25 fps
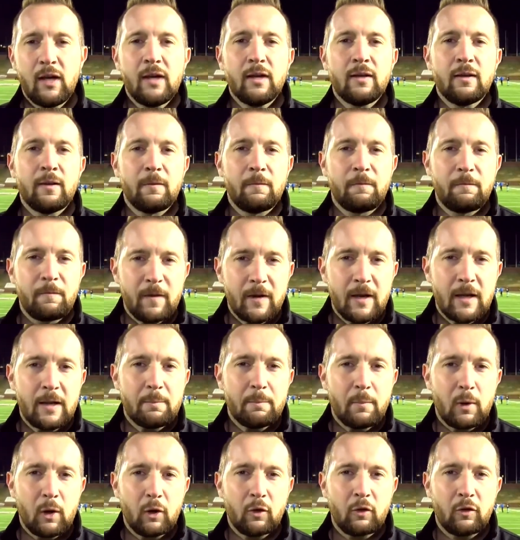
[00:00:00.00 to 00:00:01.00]
defeating
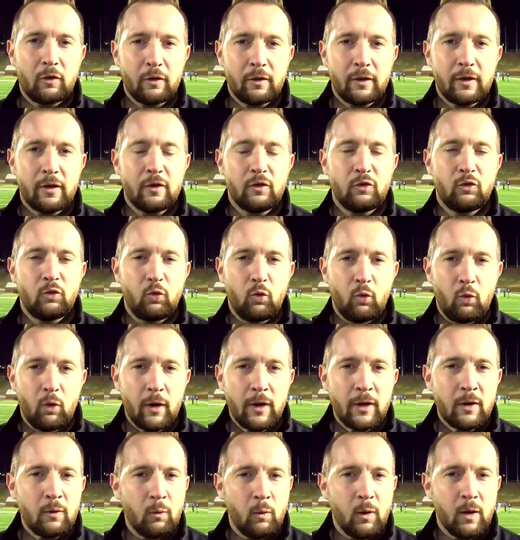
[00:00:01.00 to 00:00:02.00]
Marceline
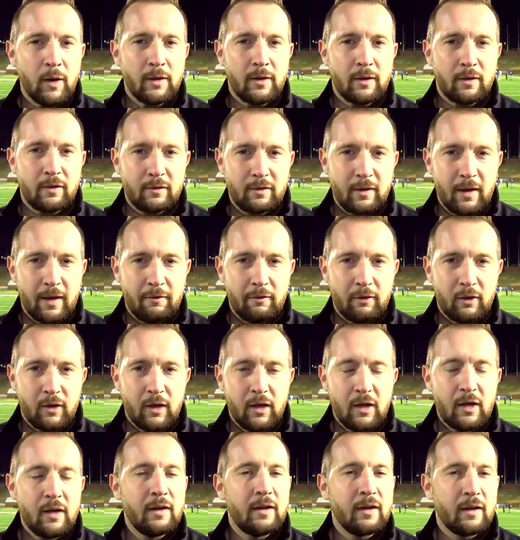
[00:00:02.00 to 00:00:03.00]
21 to 7
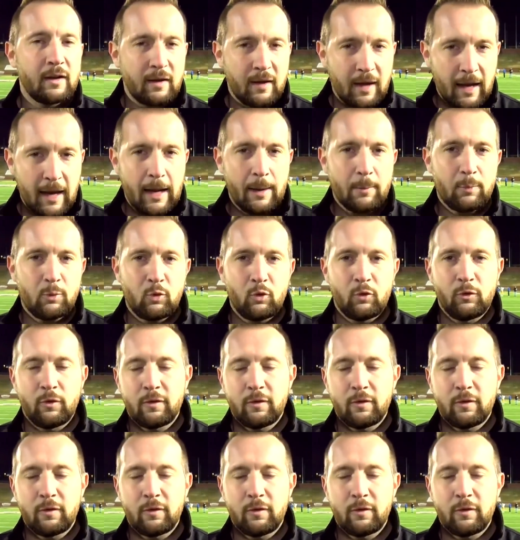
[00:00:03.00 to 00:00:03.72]
to capture the